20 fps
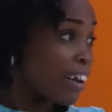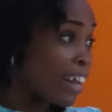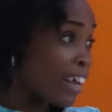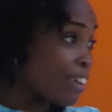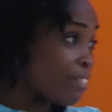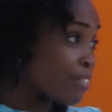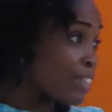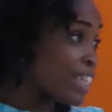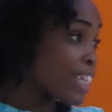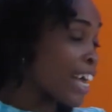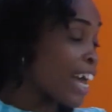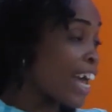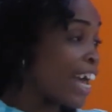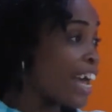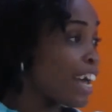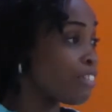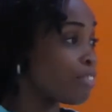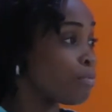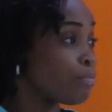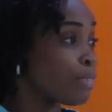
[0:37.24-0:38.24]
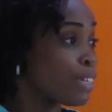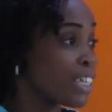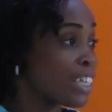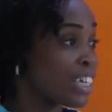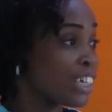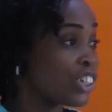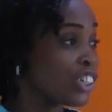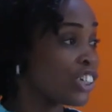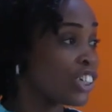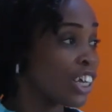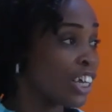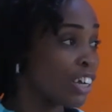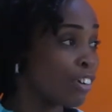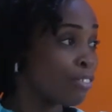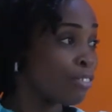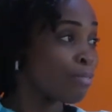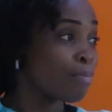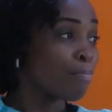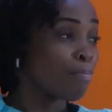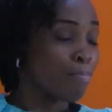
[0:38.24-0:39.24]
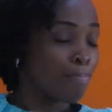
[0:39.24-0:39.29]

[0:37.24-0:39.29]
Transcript: left, I have Mr. Segun